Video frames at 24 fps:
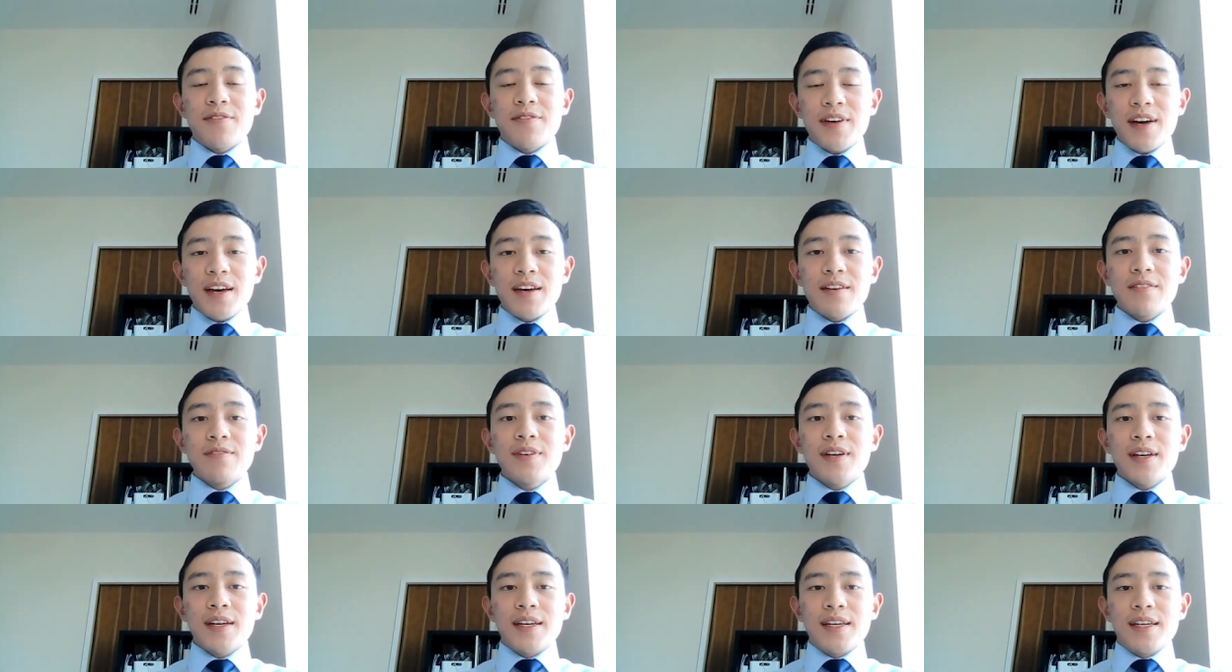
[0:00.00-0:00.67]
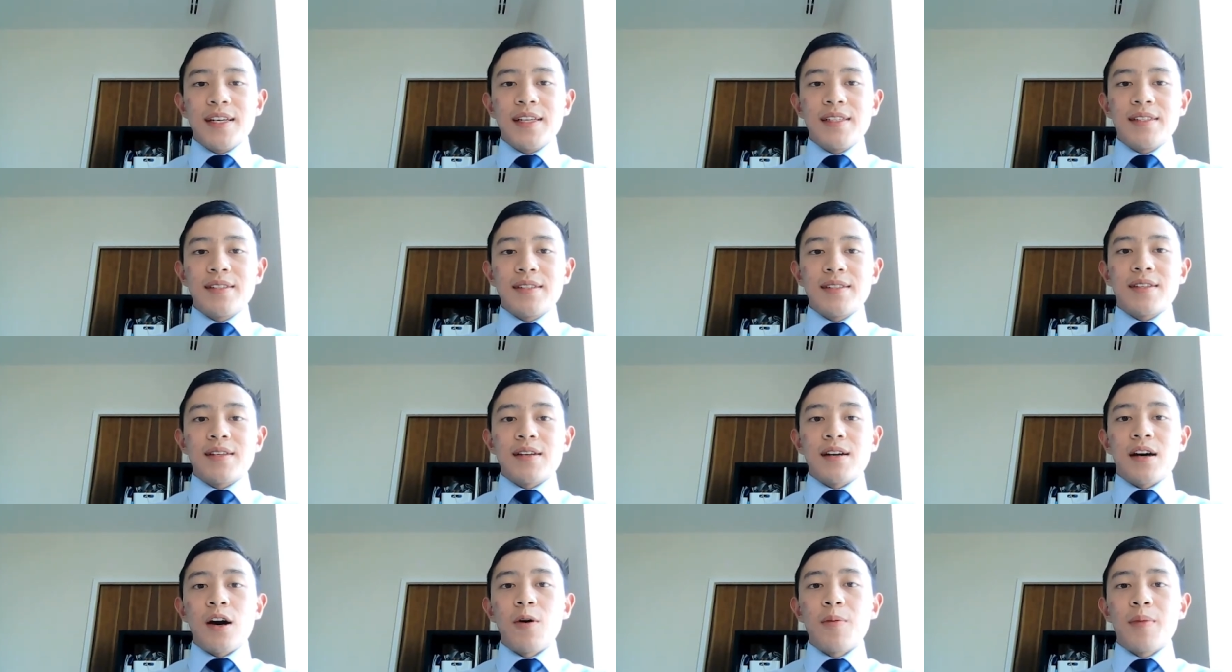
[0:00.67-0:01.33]
Feiff is
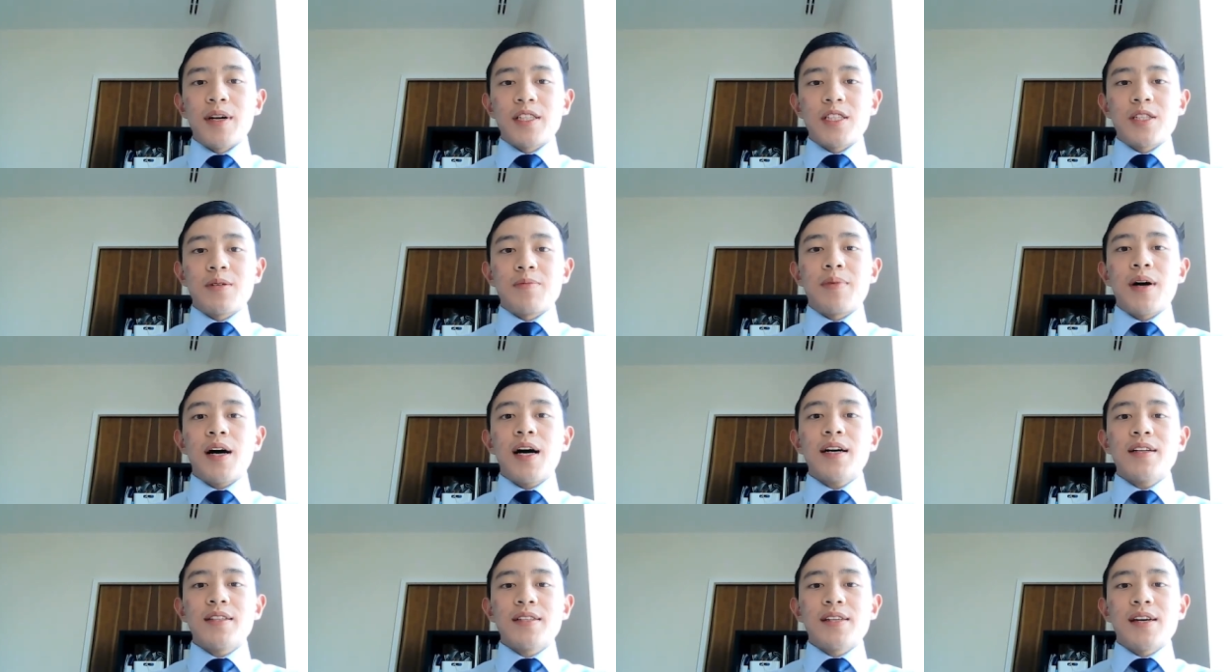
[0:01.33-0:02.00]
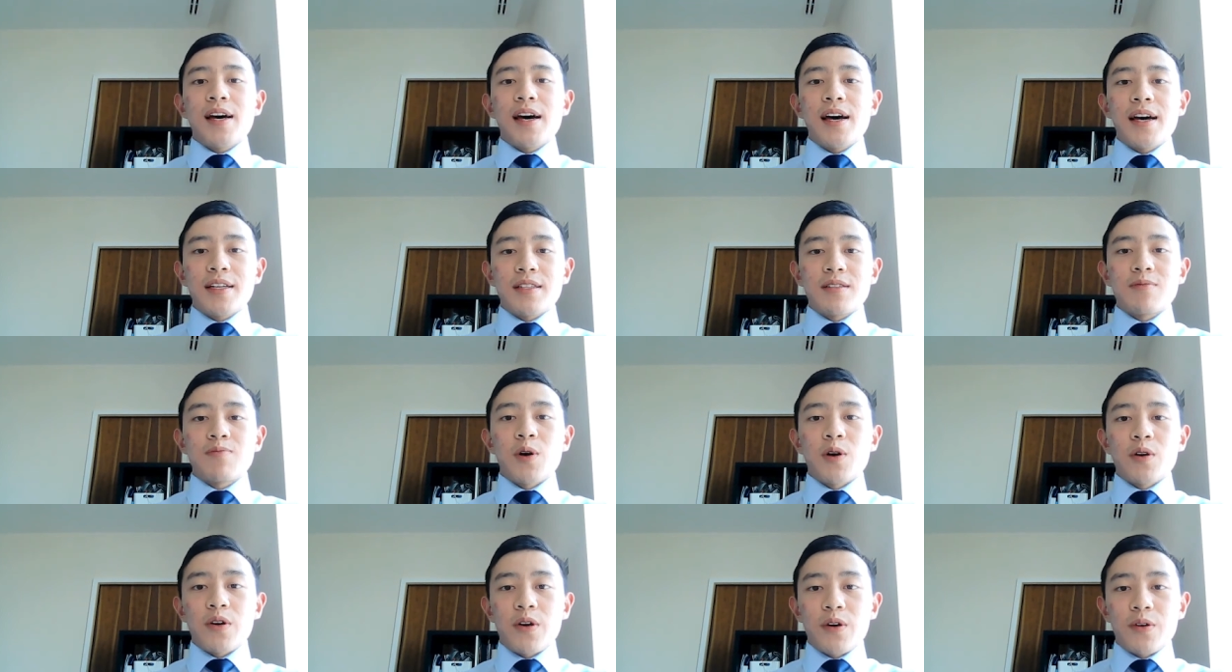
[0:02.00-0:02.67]
the co-managing partner at
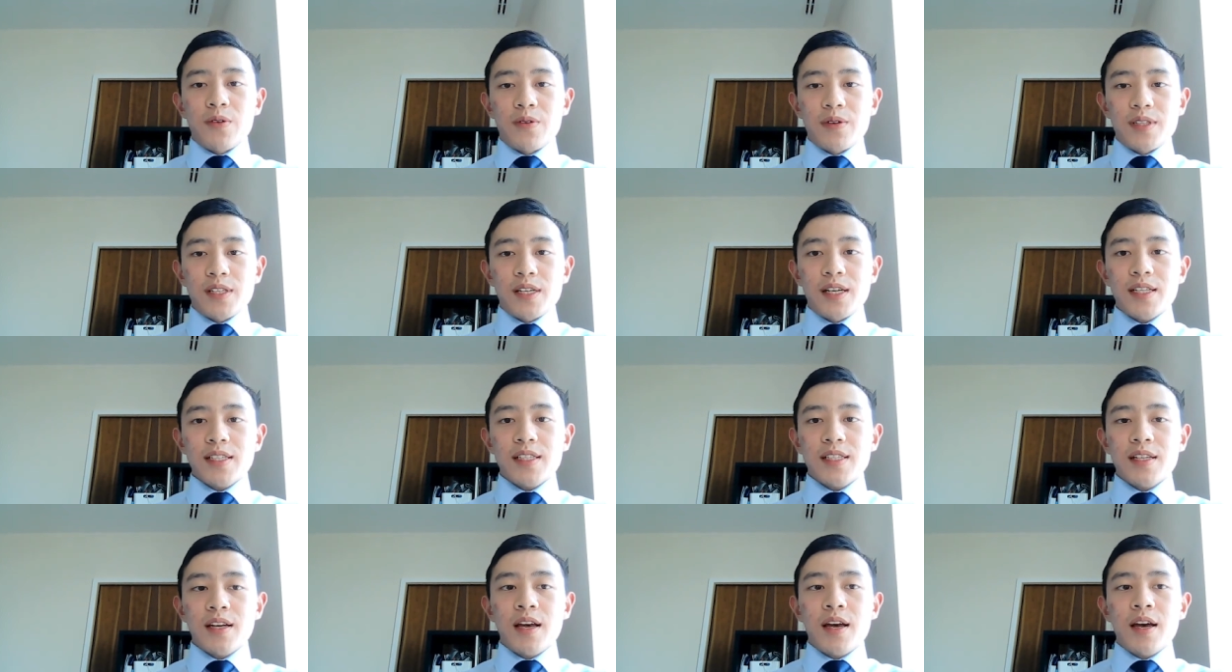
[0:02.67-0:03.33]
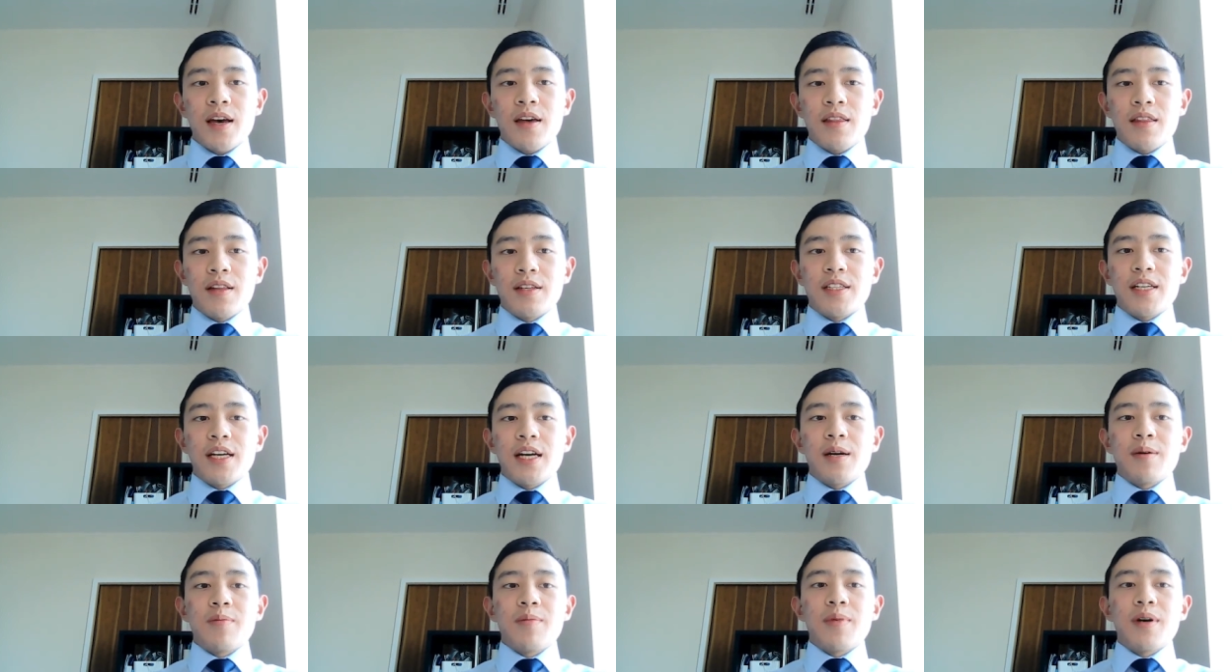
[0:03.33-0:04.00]
Procuritas, the
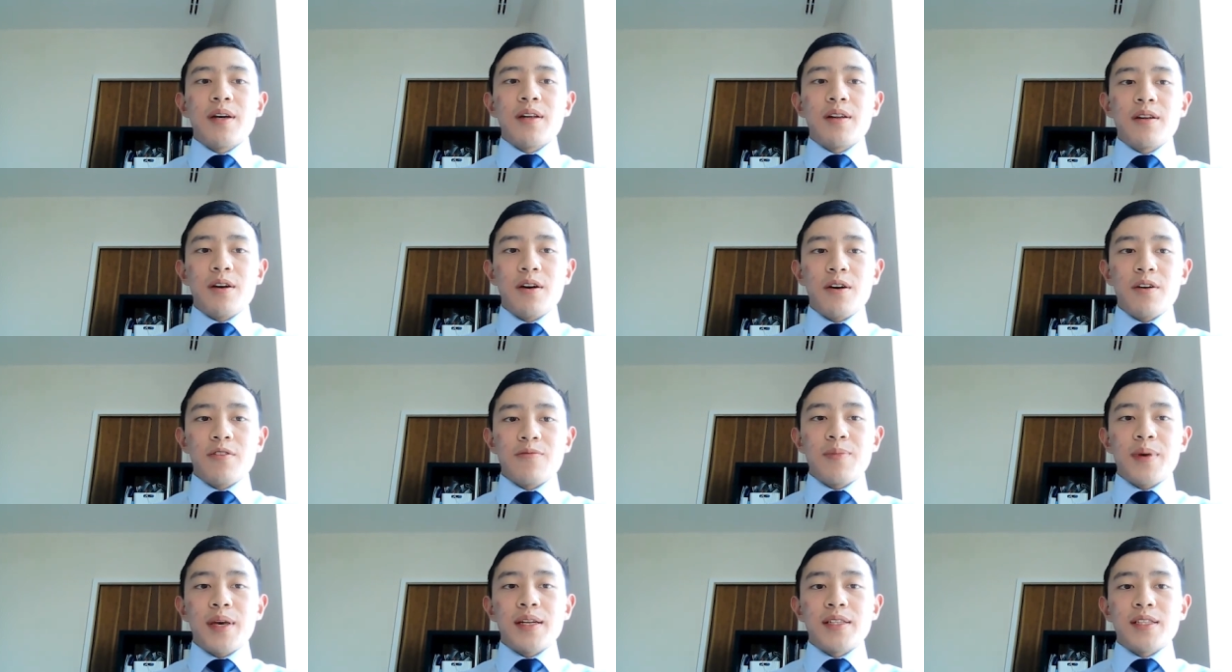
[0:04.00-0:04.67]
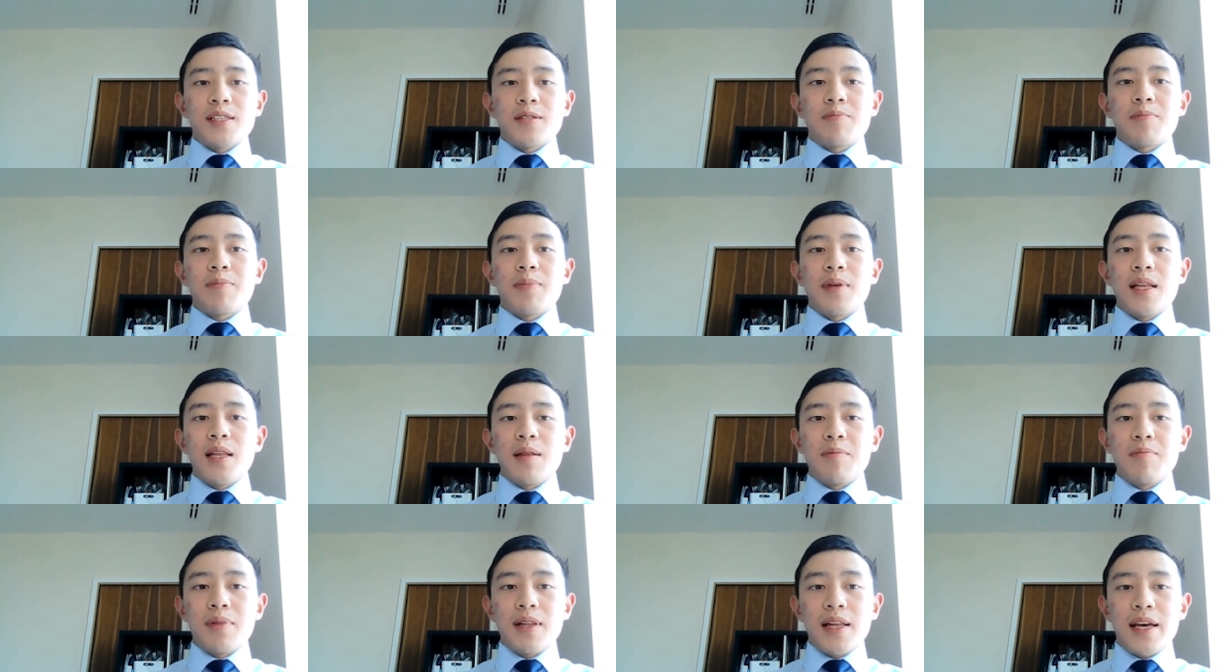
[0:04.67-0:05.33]
chairman of Jens
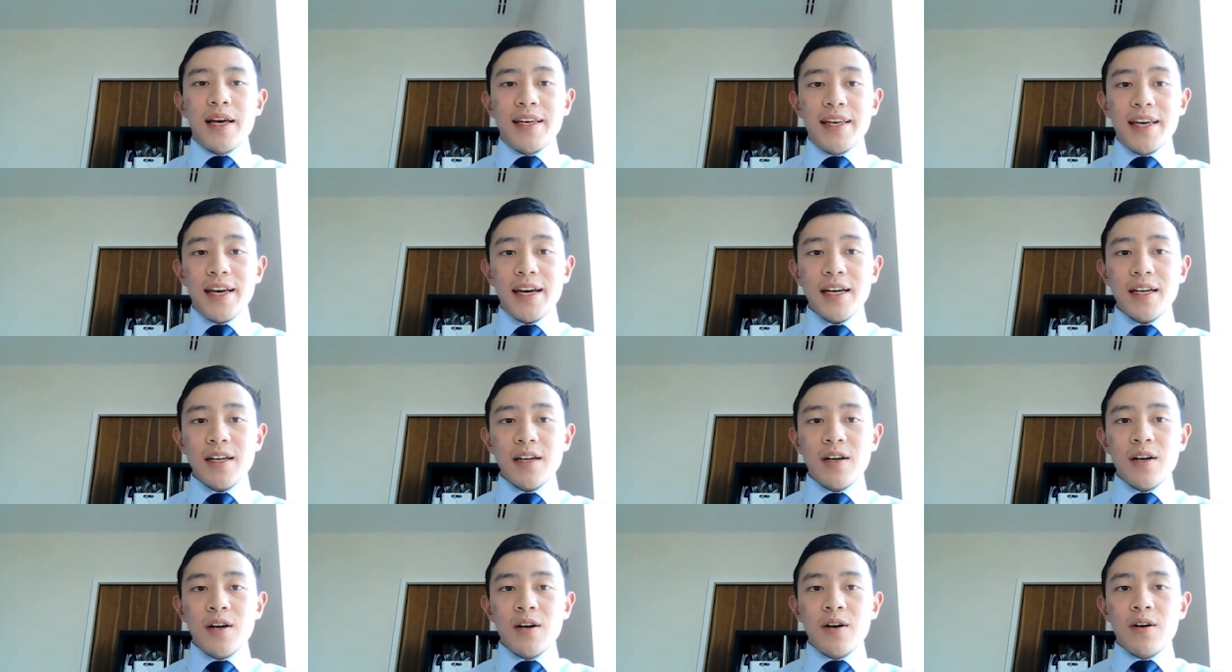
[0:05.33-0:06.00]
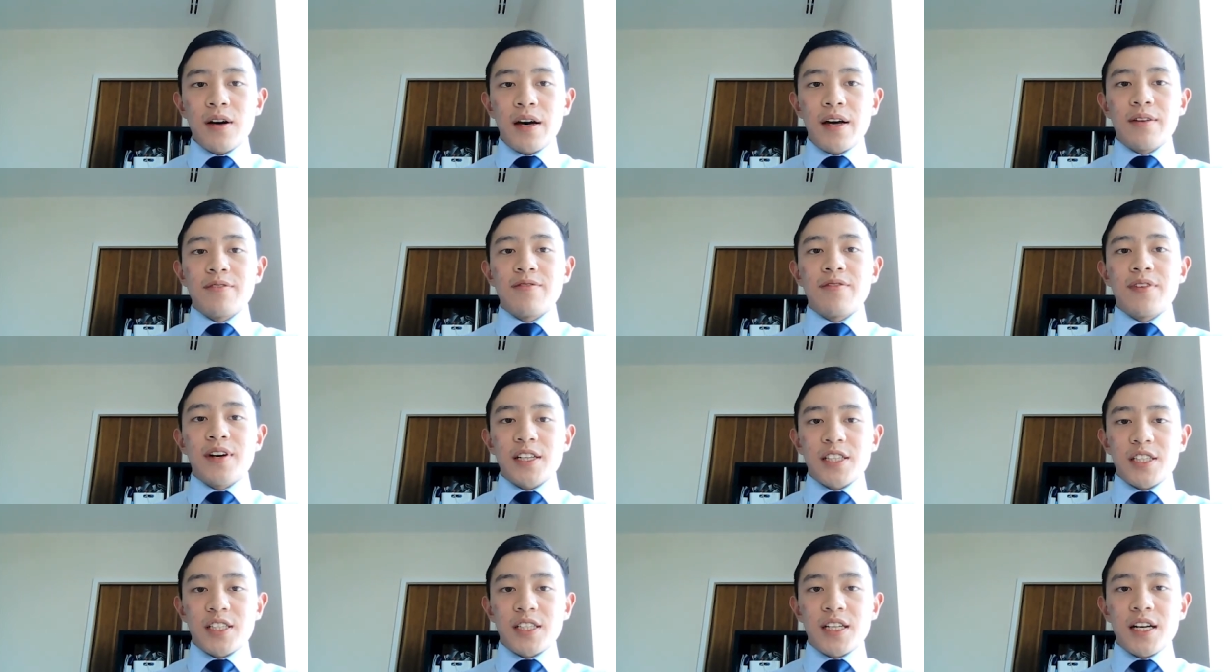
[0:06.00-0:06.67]
Player and
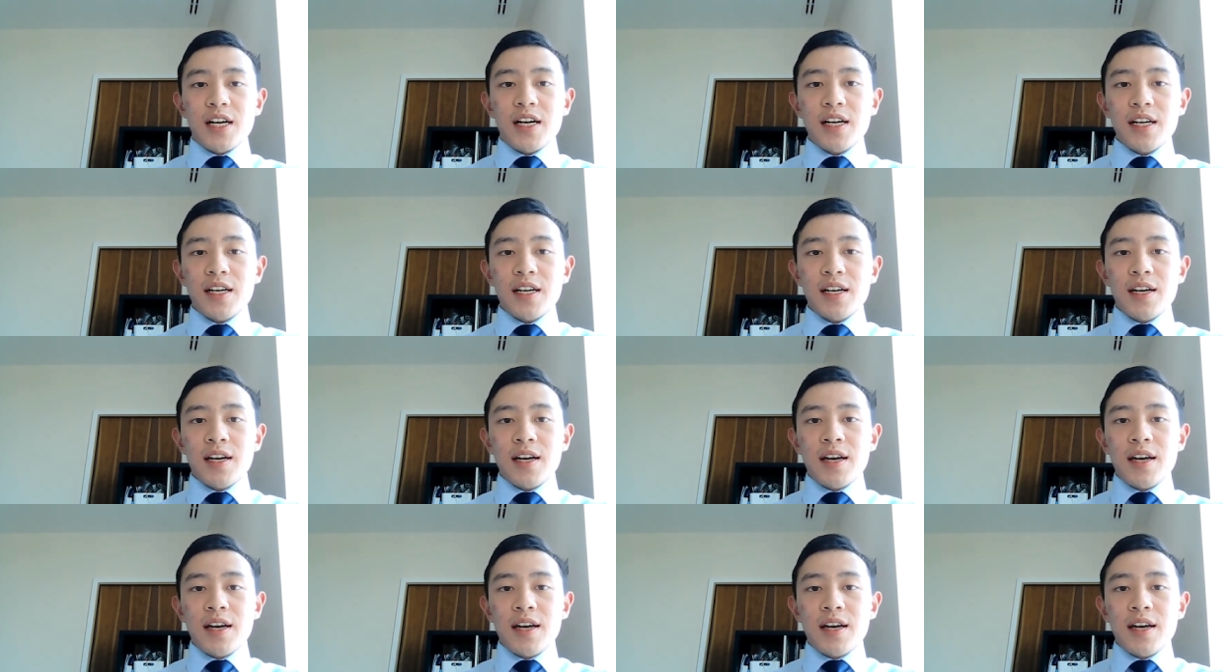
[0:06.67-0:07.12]
Bergstad,